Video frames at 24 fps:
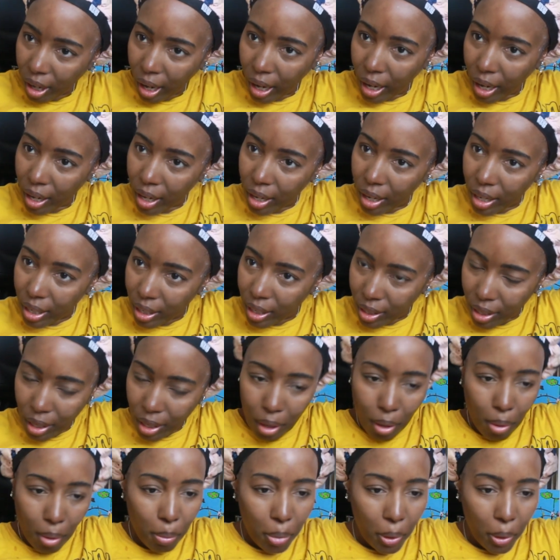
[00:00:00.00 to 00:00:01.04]
I
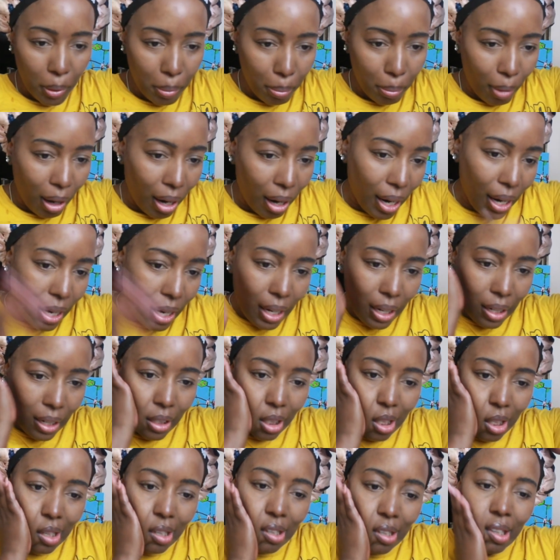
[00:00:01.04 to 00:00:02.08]
put
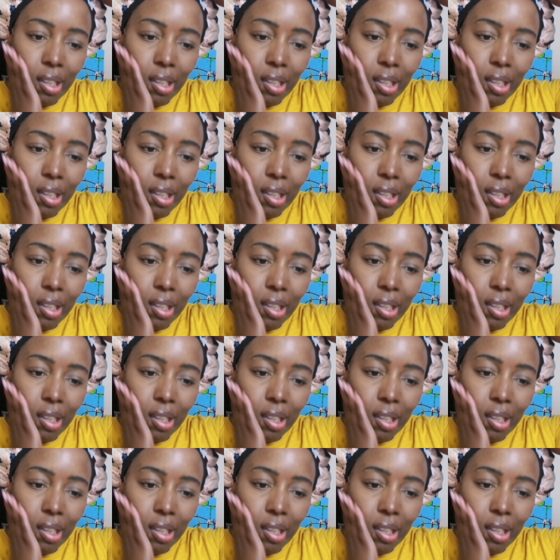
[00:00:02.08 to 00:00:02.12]
my